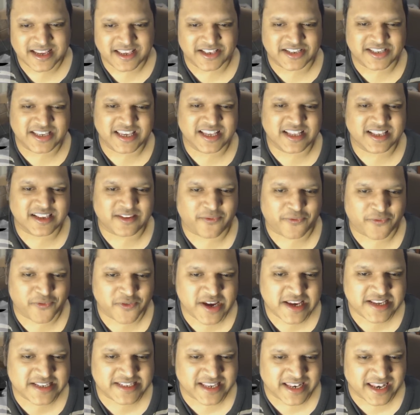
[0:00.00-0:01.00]
You see, it's
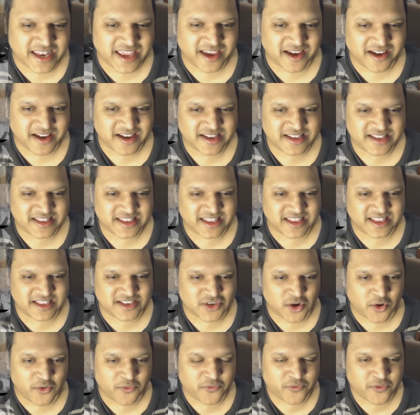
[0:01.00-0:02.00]
freezing here.
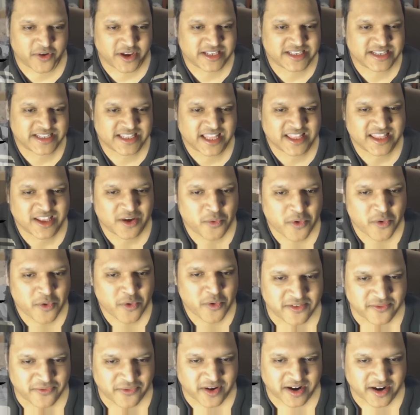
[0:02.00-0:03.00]
It's so freezing that they're
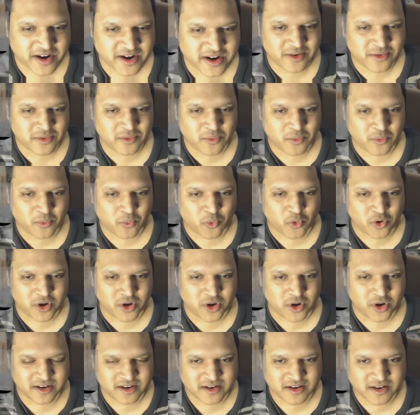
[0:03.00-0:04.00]
wearing fucking
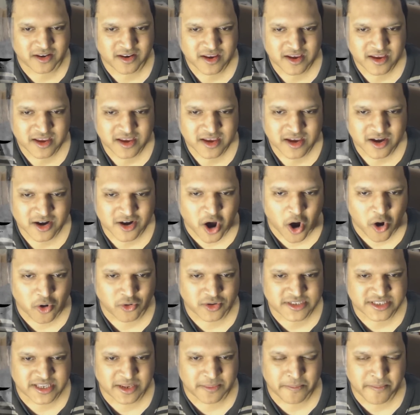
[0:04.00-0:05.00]
woolen
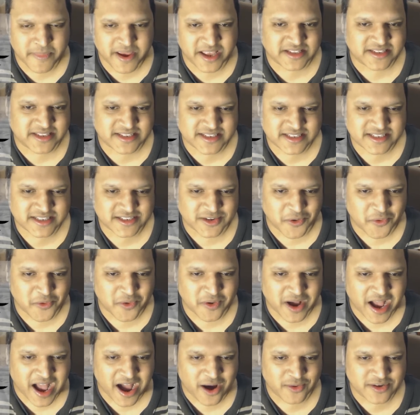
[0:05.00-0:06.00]
coats and mitts. So
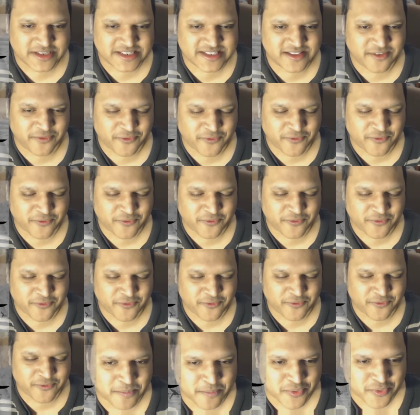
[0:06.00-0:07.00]
how is the
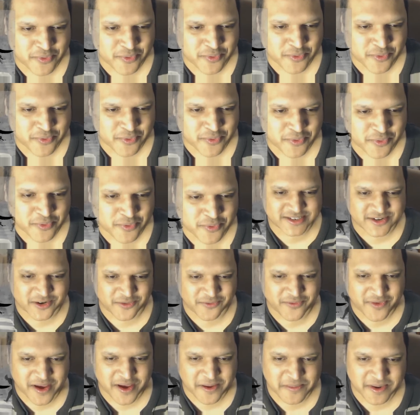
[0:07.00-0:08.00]
freezer in the prison meant to
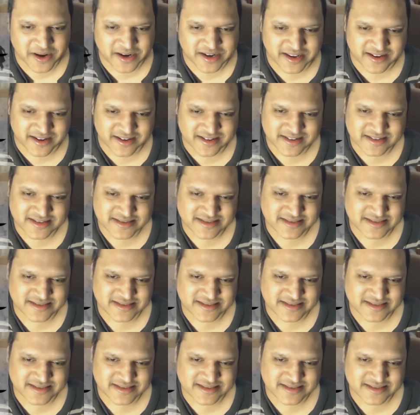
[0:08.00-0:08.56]
stop firebending?